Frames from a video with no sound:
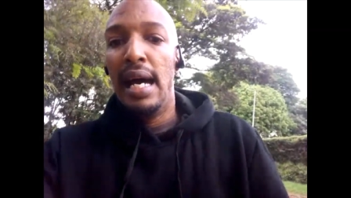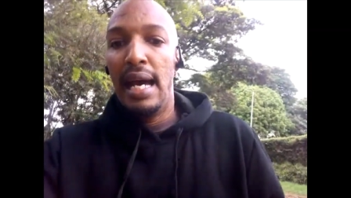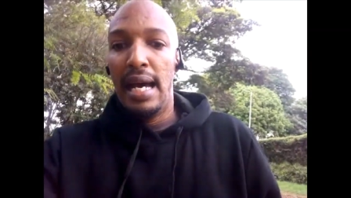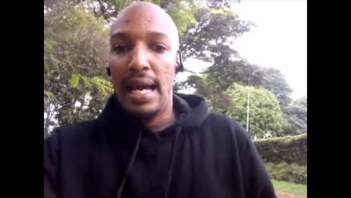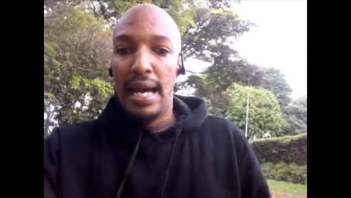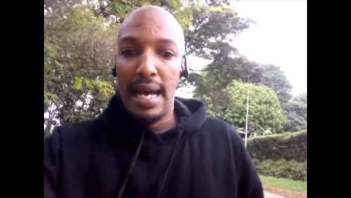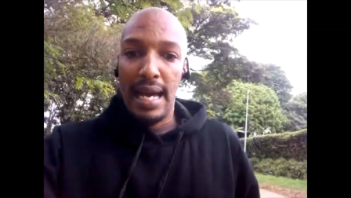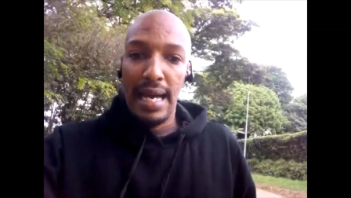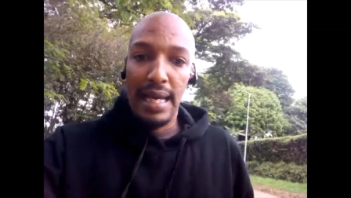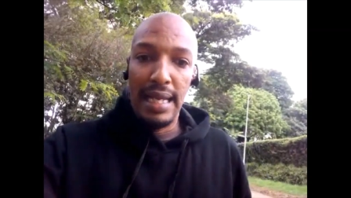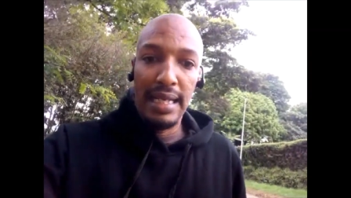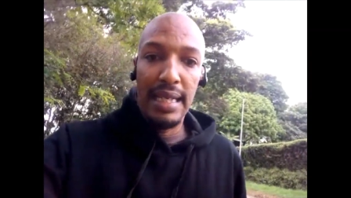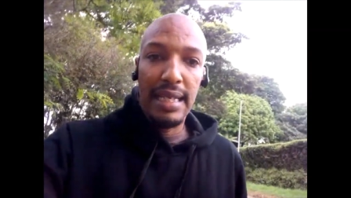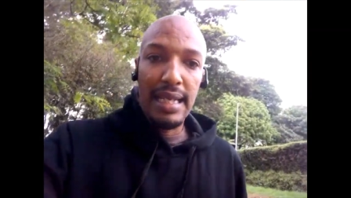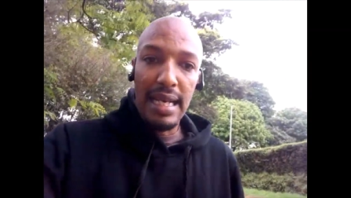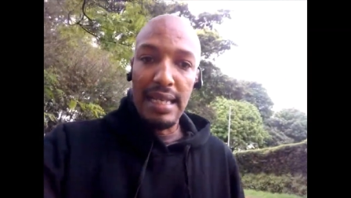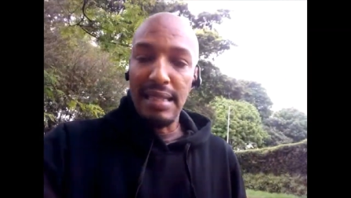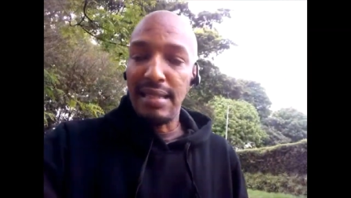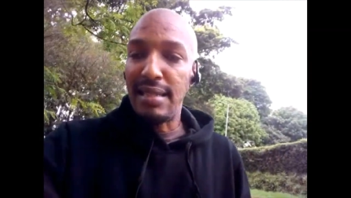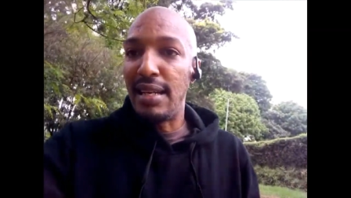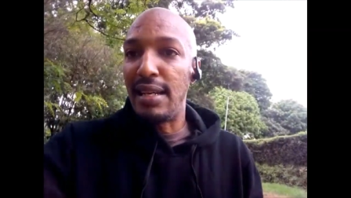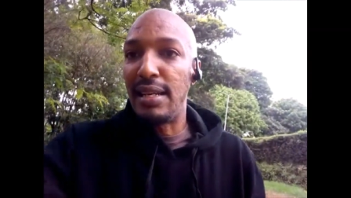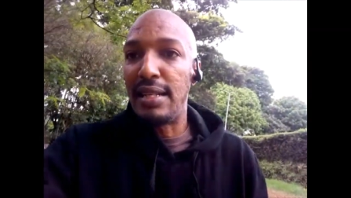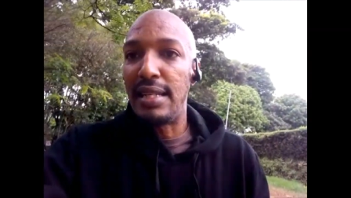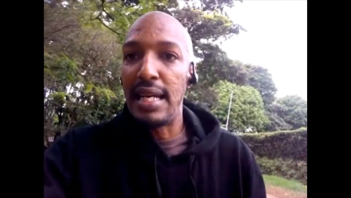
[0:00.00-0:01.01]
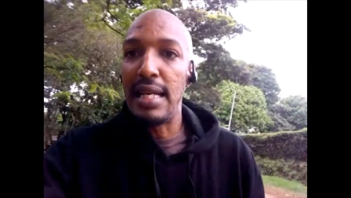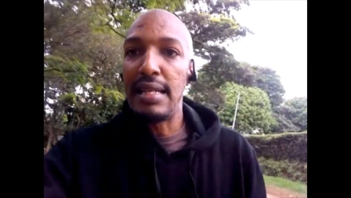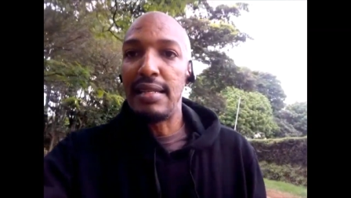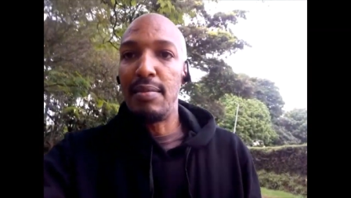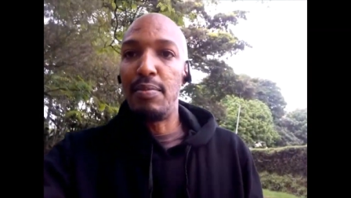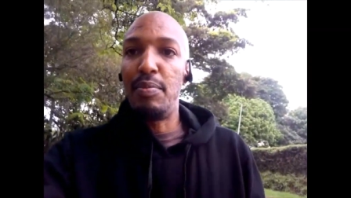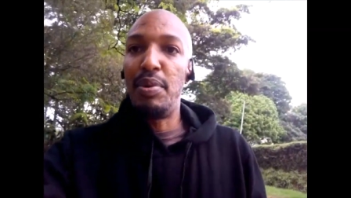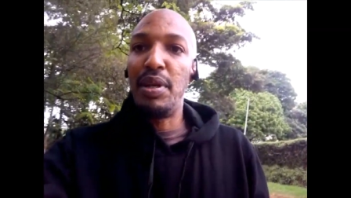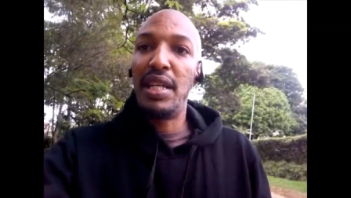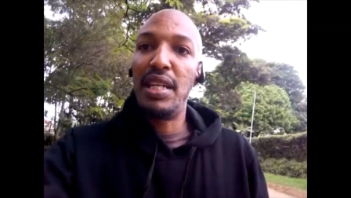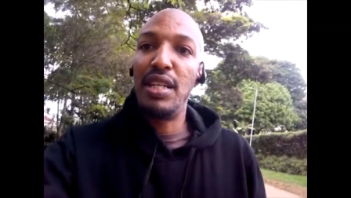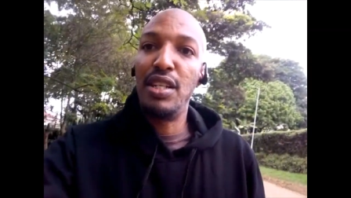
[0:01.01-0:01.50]
and that's a that's a
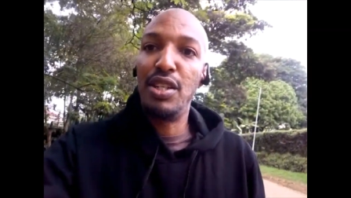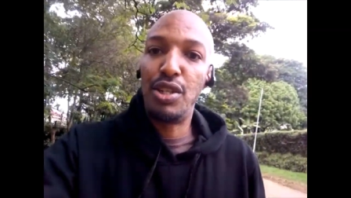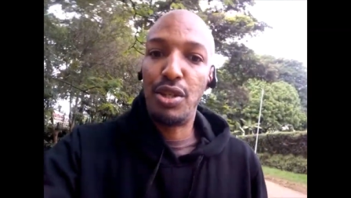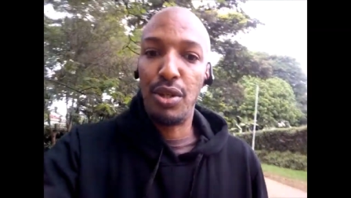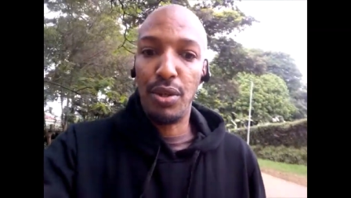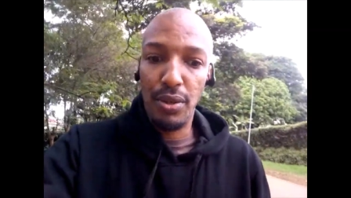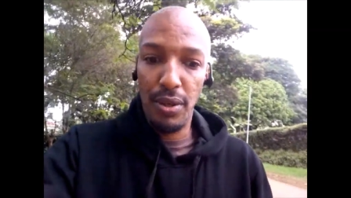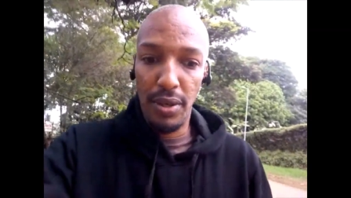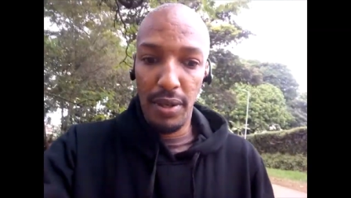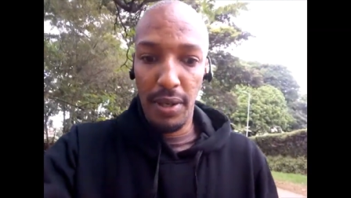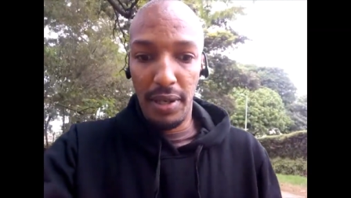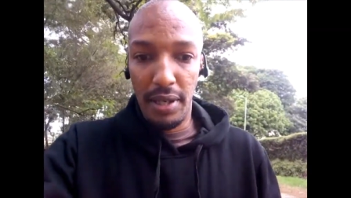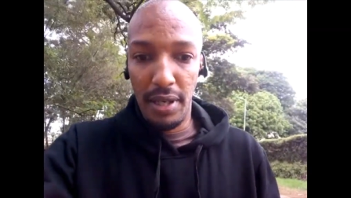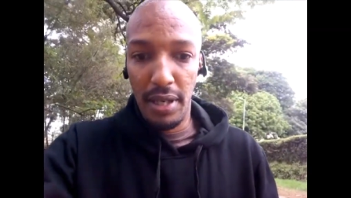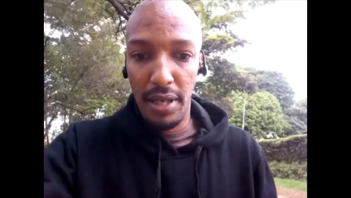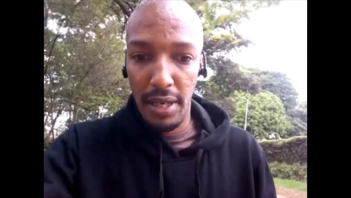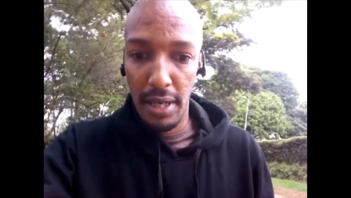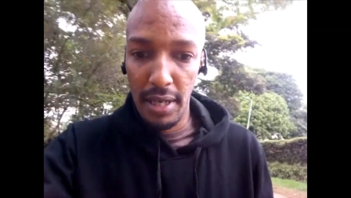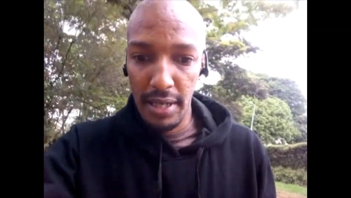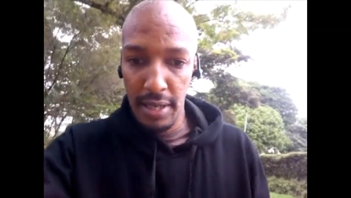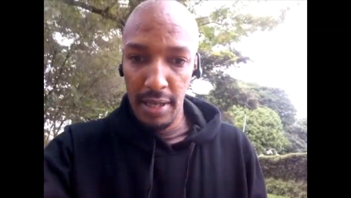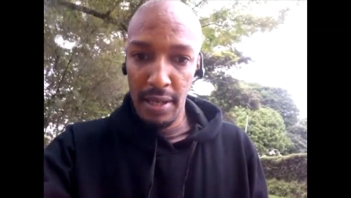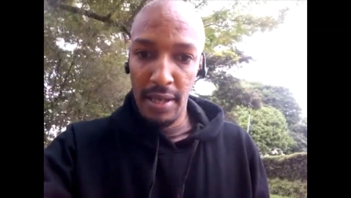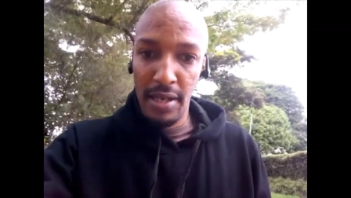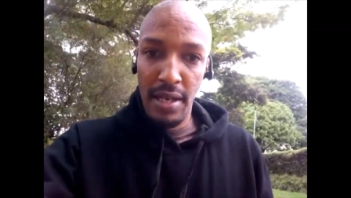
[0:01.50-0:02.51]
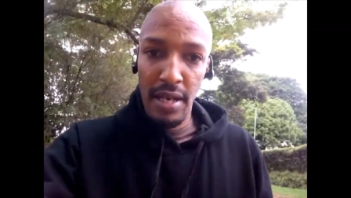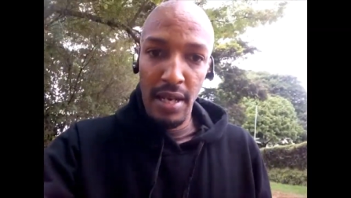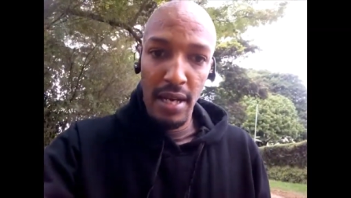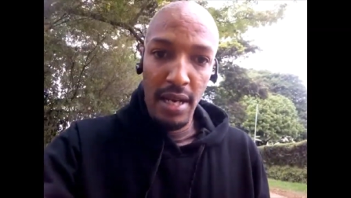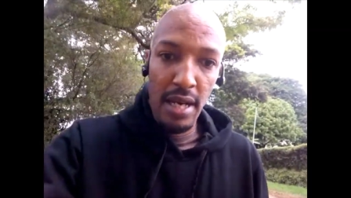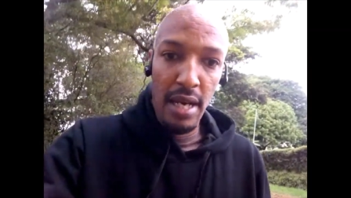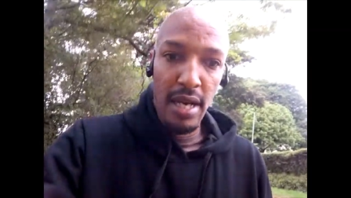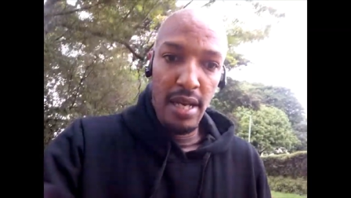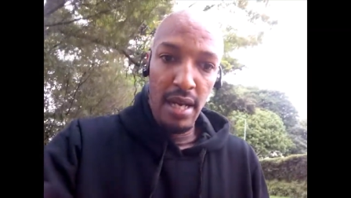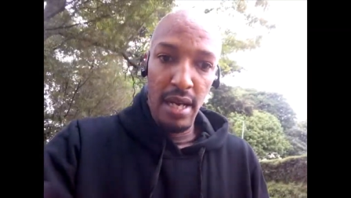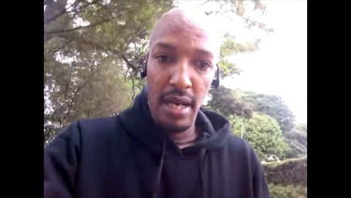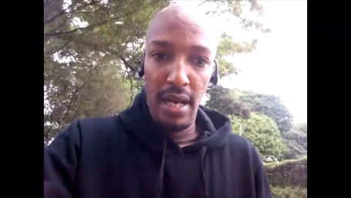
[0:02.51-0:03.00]
big issue
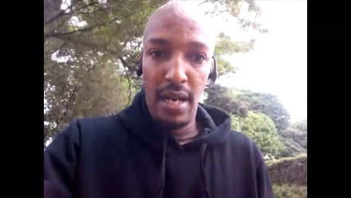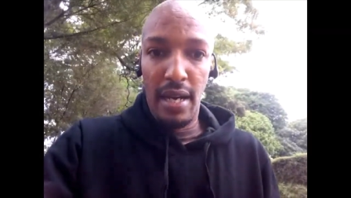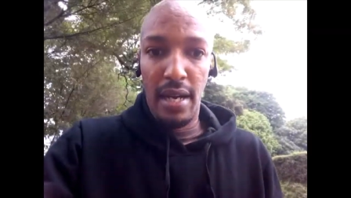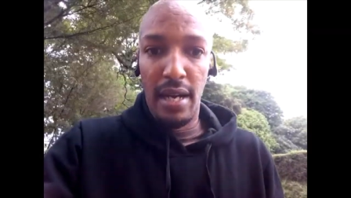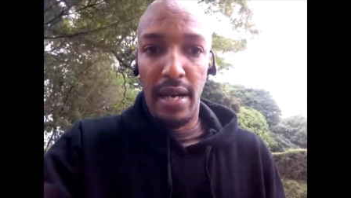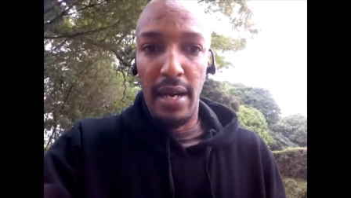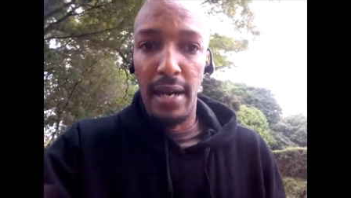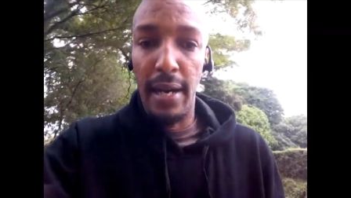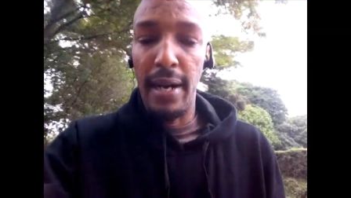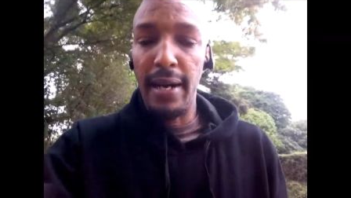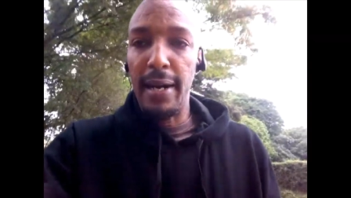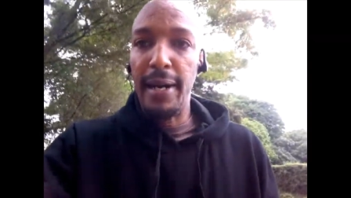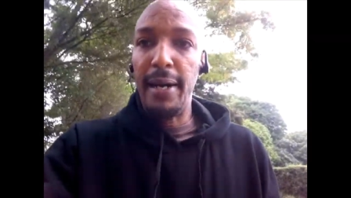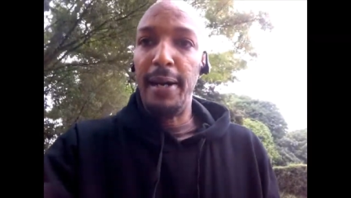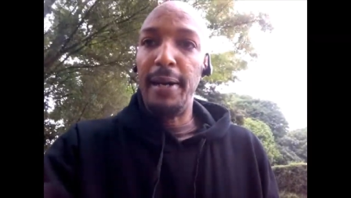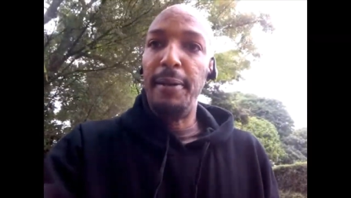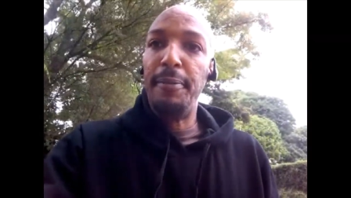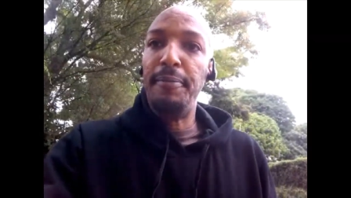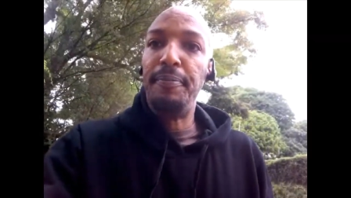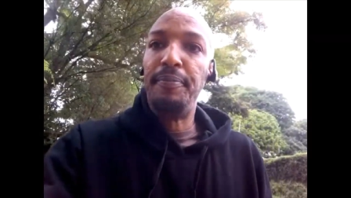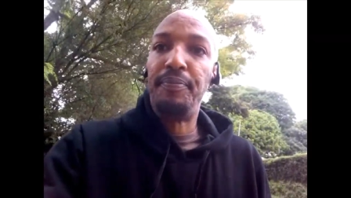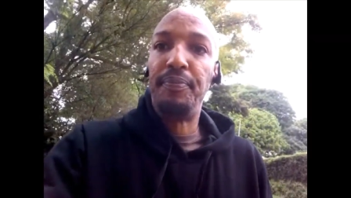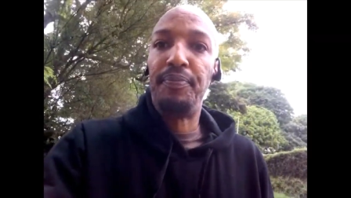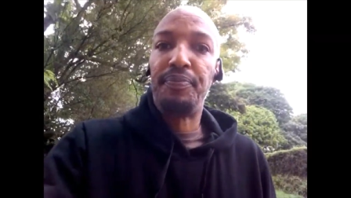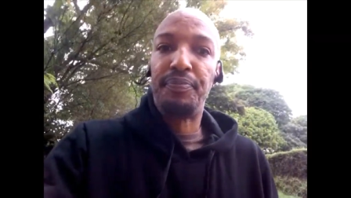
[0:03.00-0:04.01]
um,